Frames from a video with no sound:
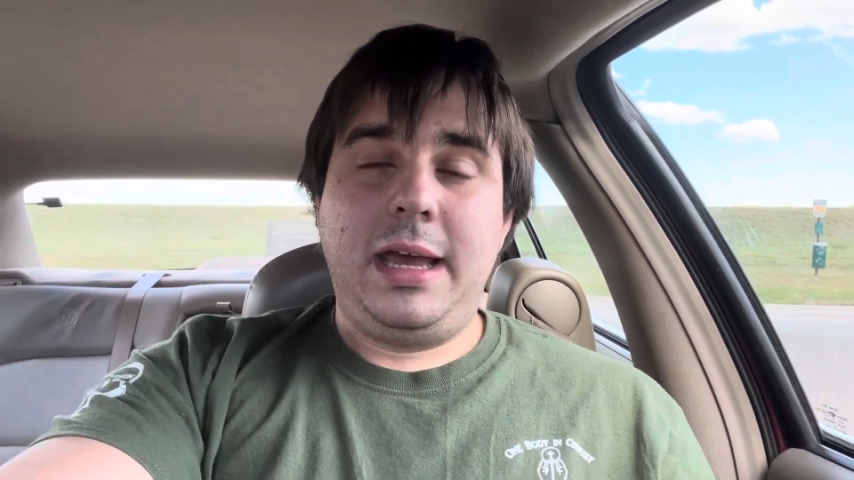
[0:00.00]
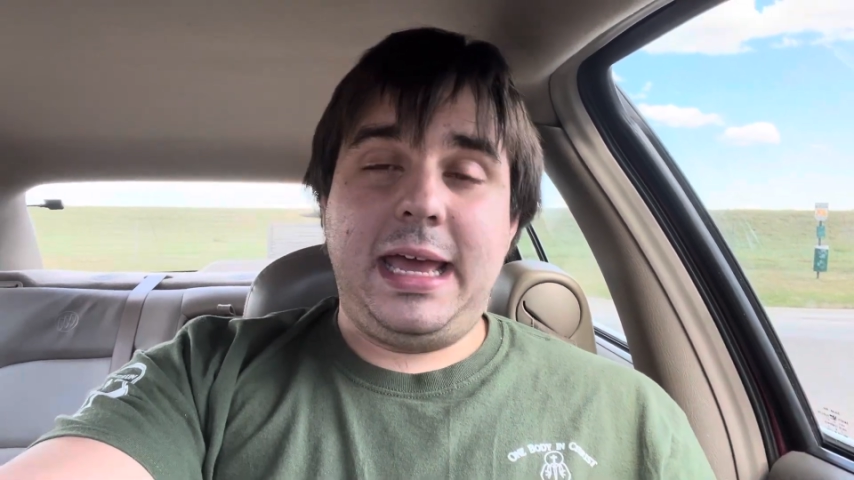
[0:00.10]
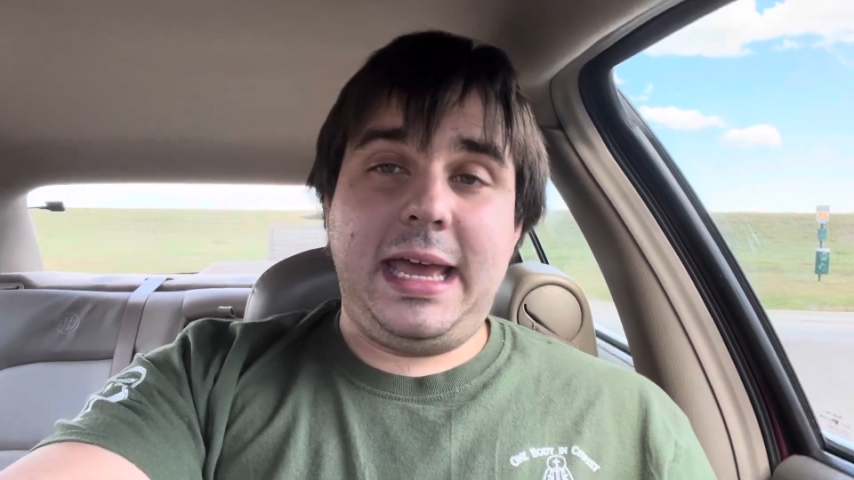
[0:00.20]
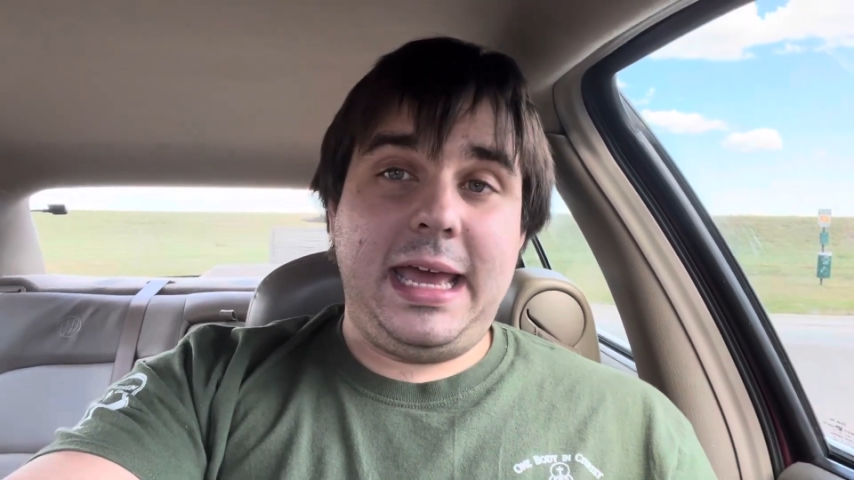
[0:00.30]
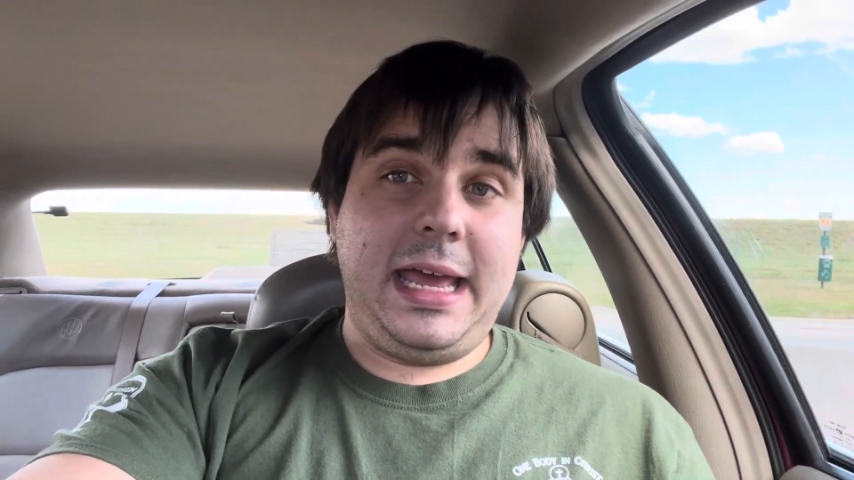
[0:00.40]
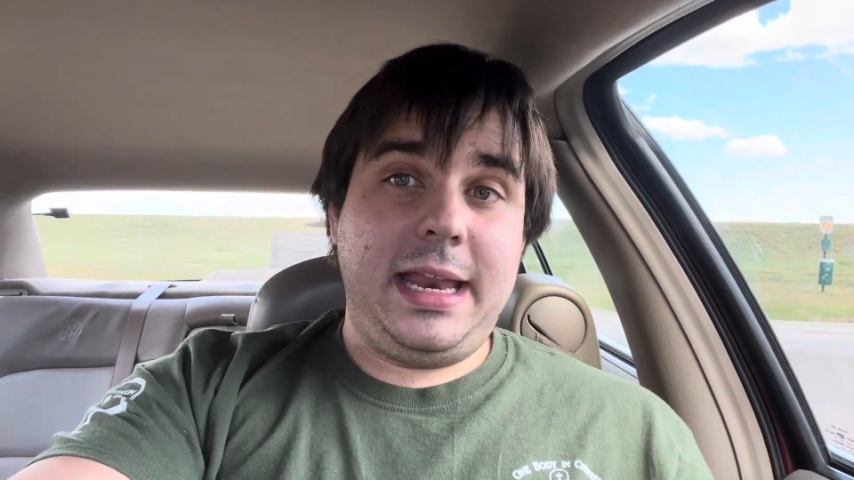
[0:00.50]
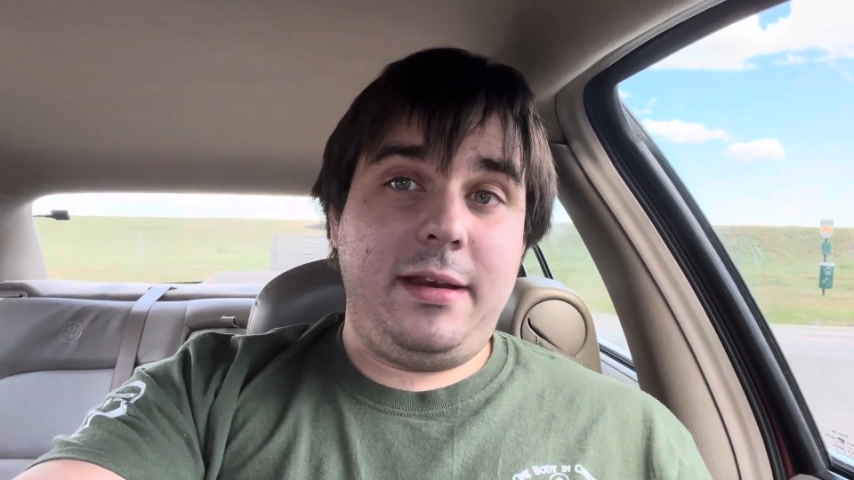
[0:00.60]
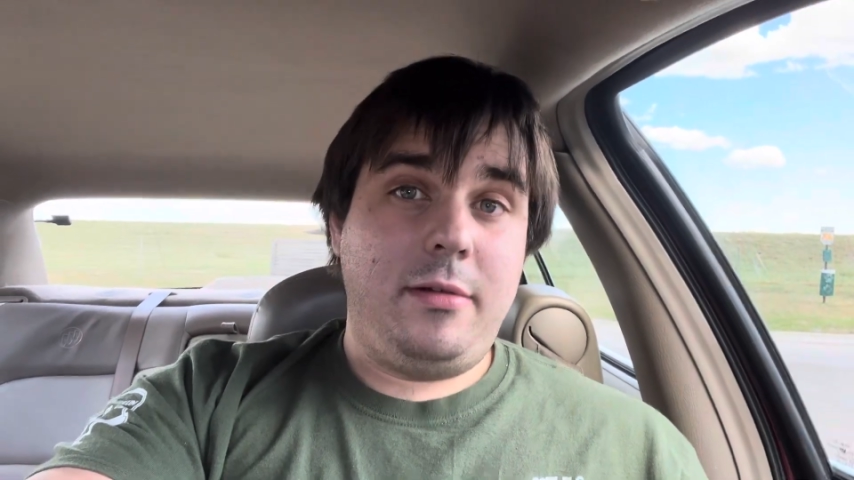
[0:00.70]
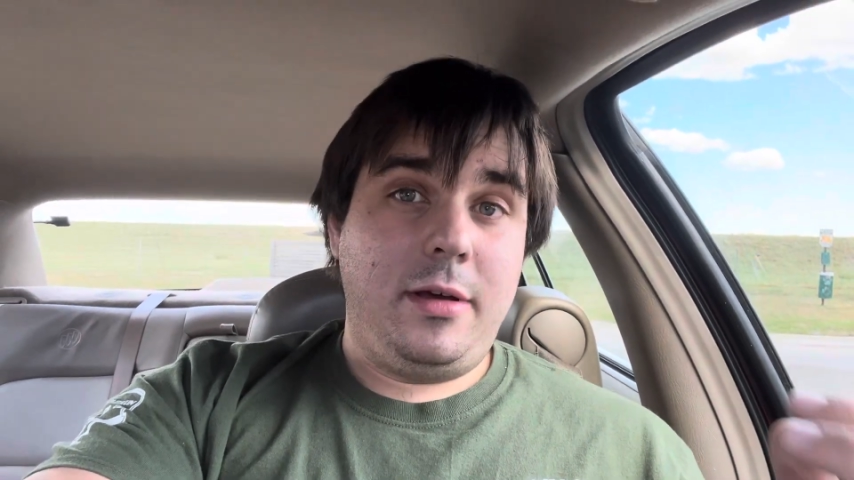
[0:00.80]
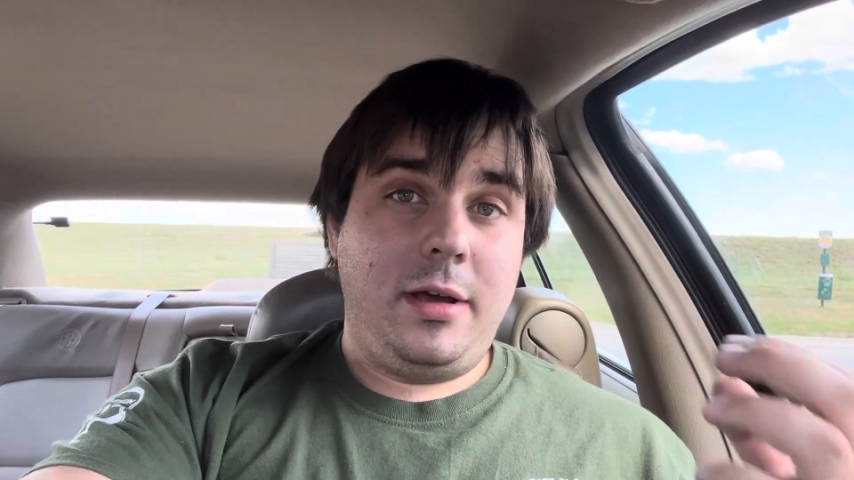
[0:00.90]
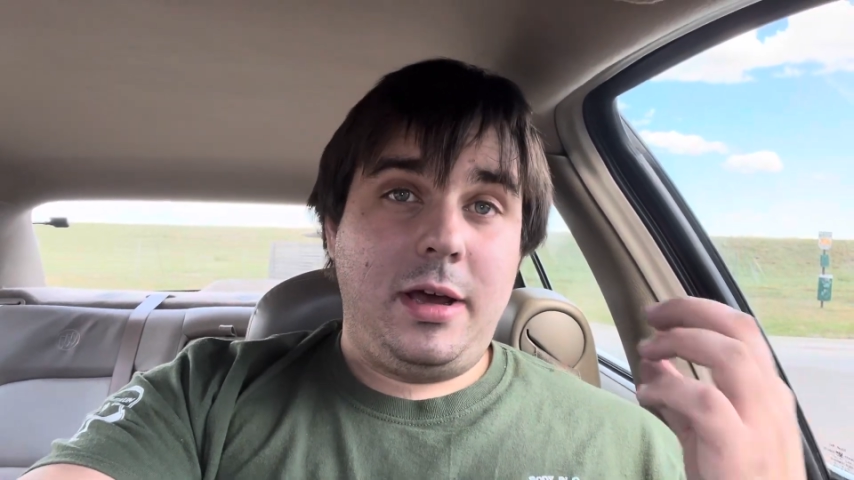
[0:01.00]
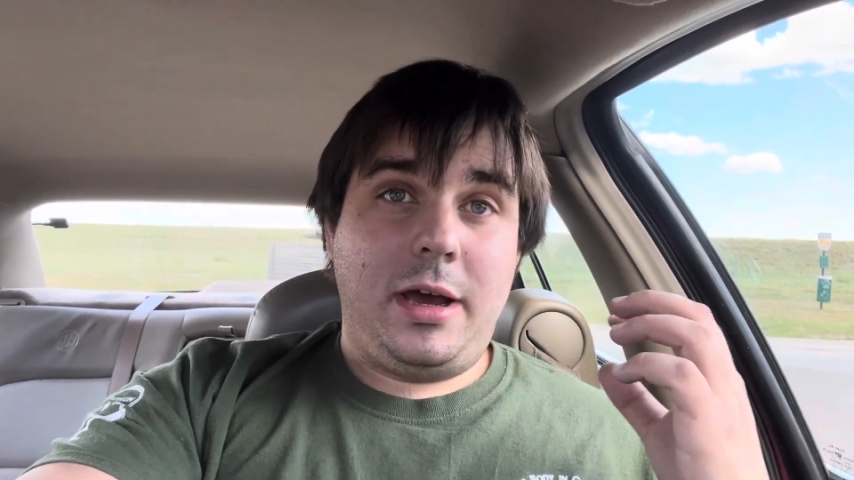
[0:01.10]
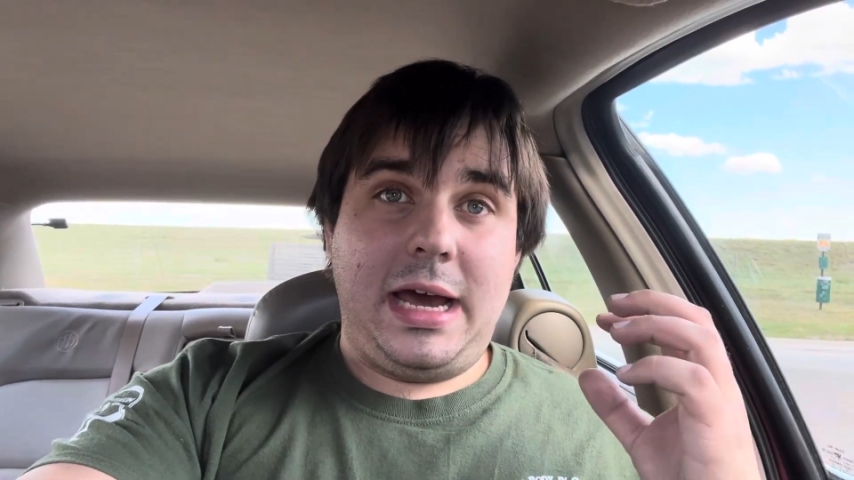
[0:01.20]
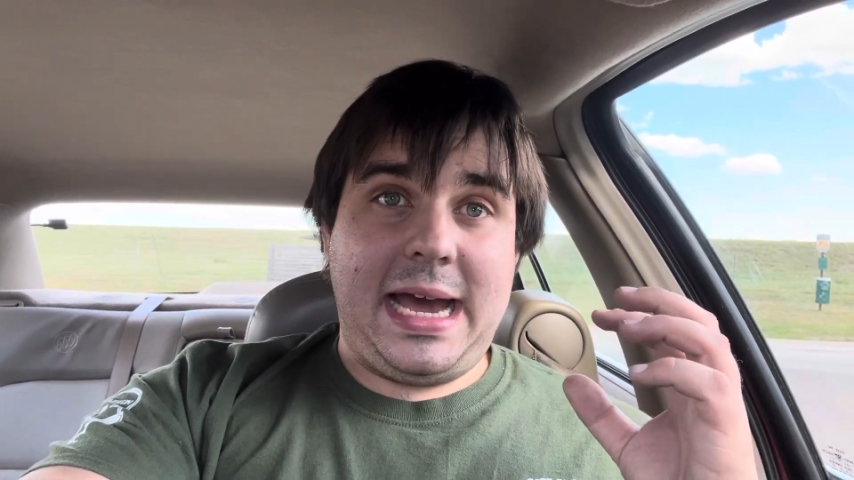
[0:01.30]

And